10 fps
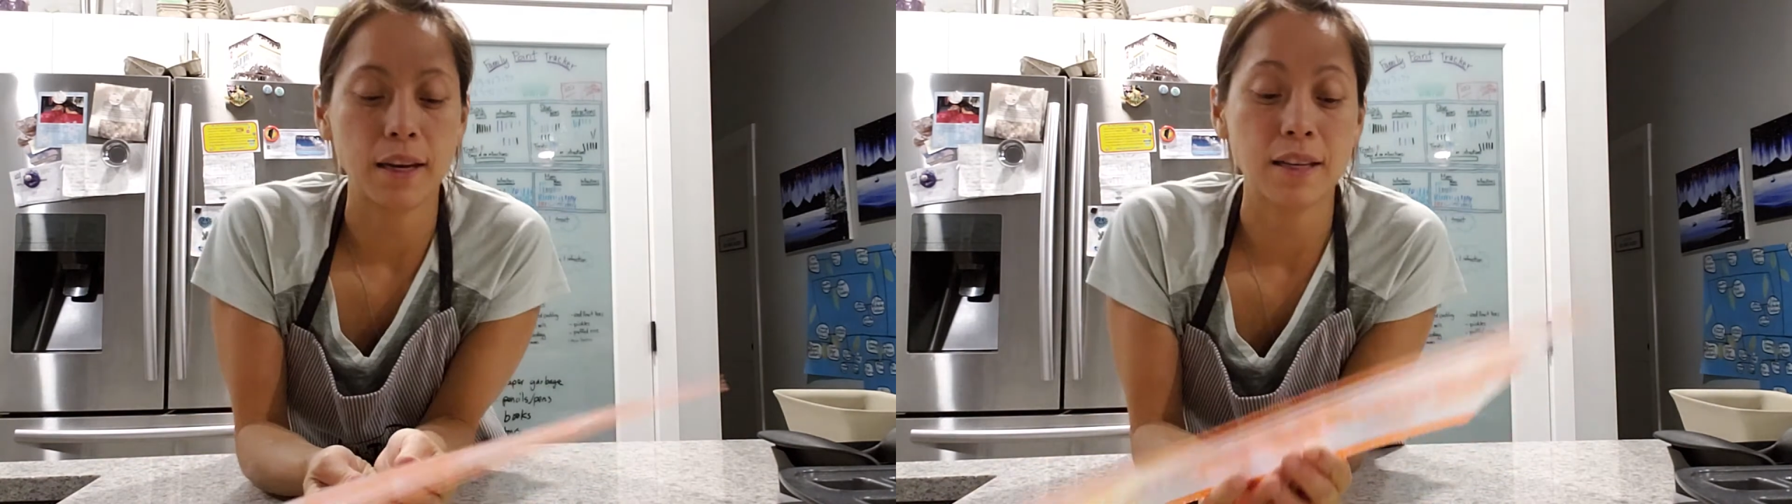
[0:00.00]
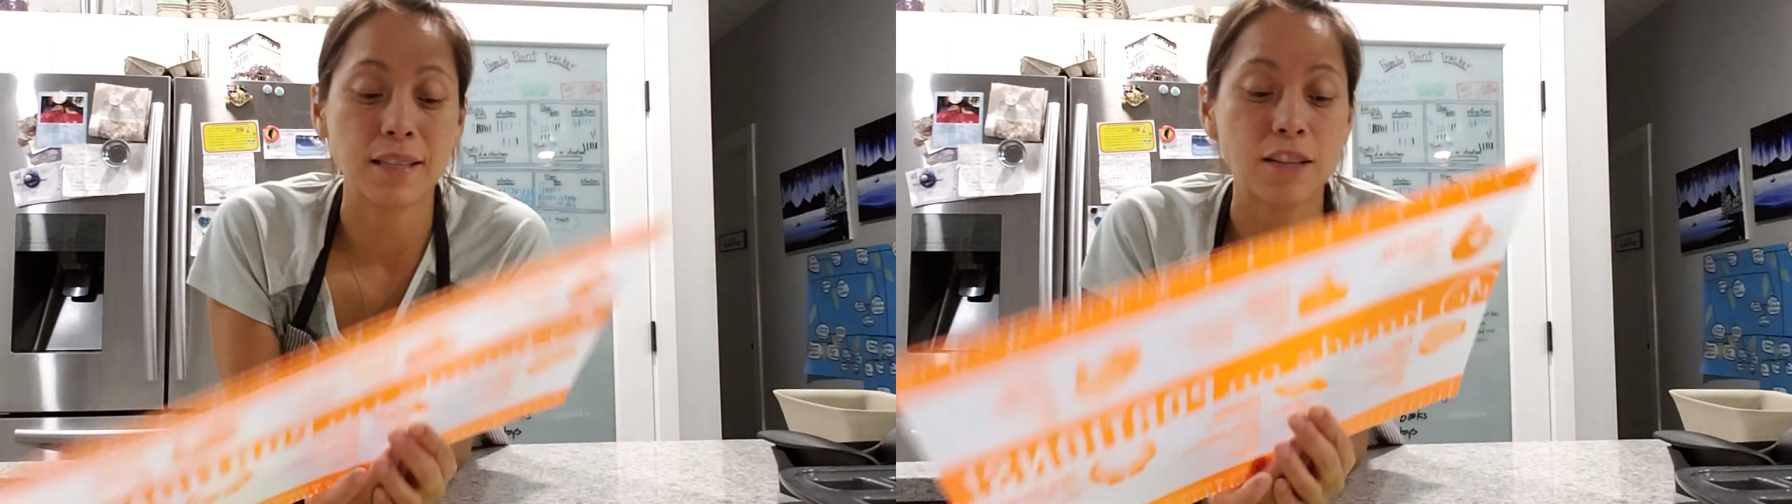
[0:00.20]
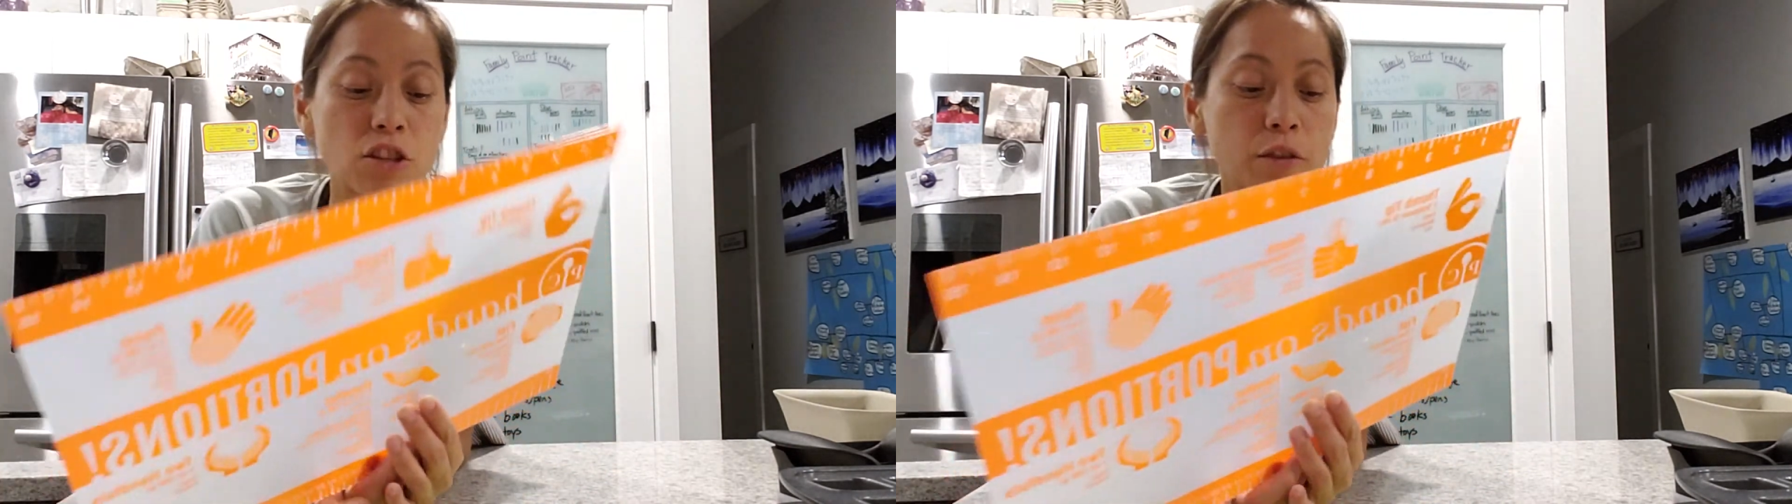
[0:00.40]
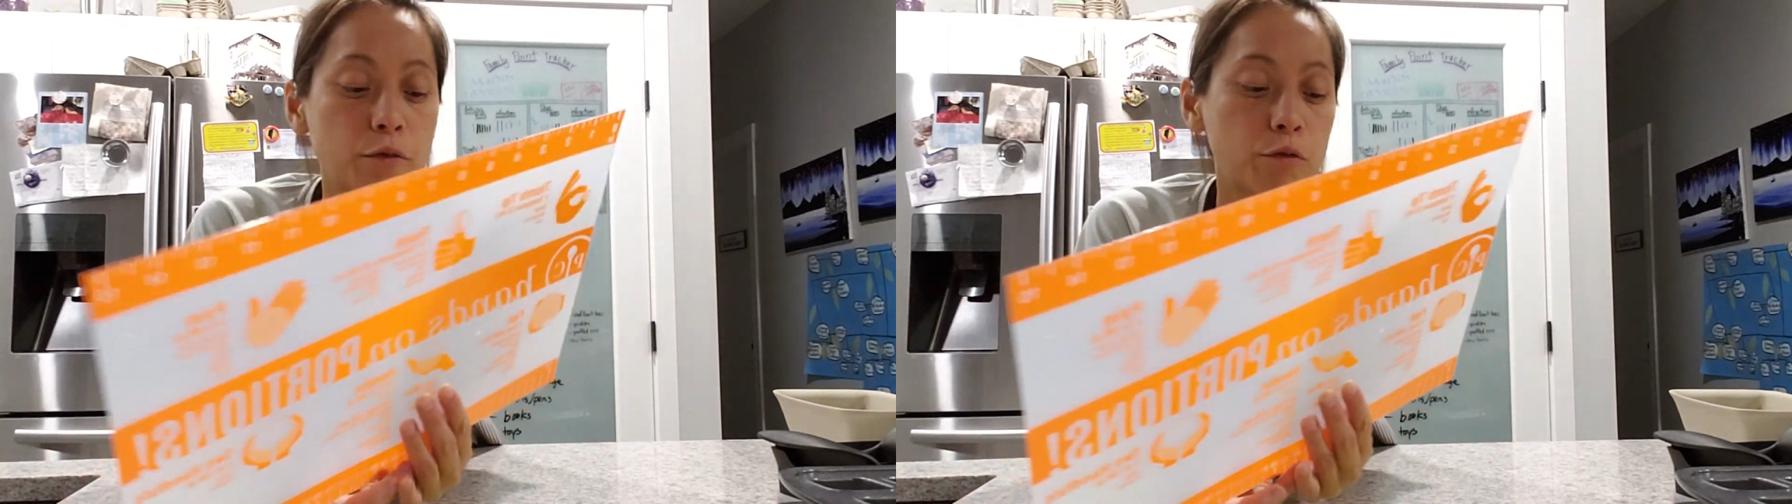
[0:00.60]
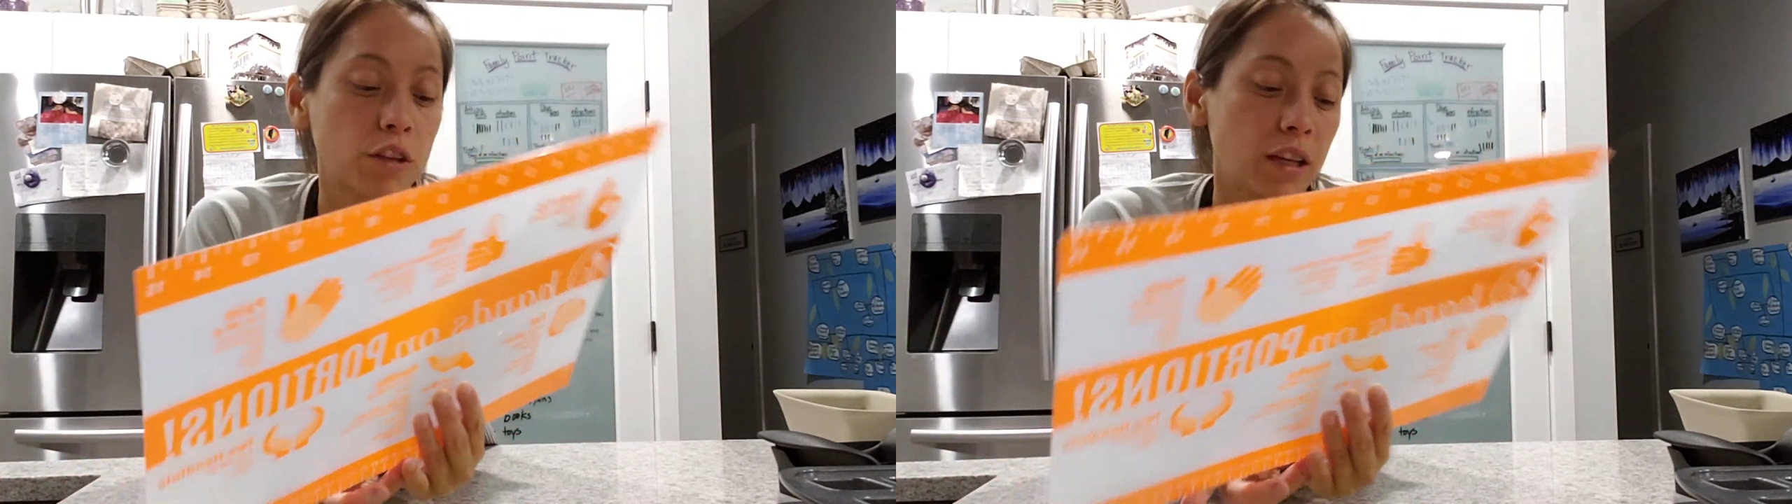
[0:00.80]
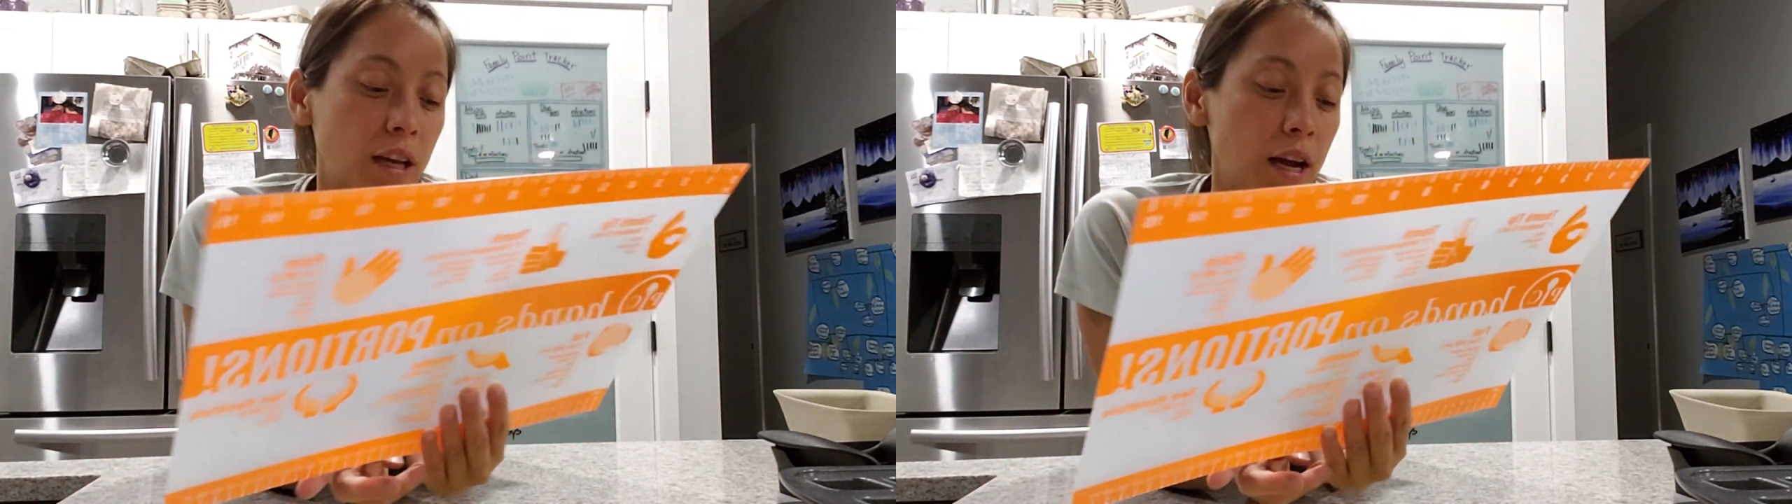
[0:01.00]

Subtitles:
and it's actually really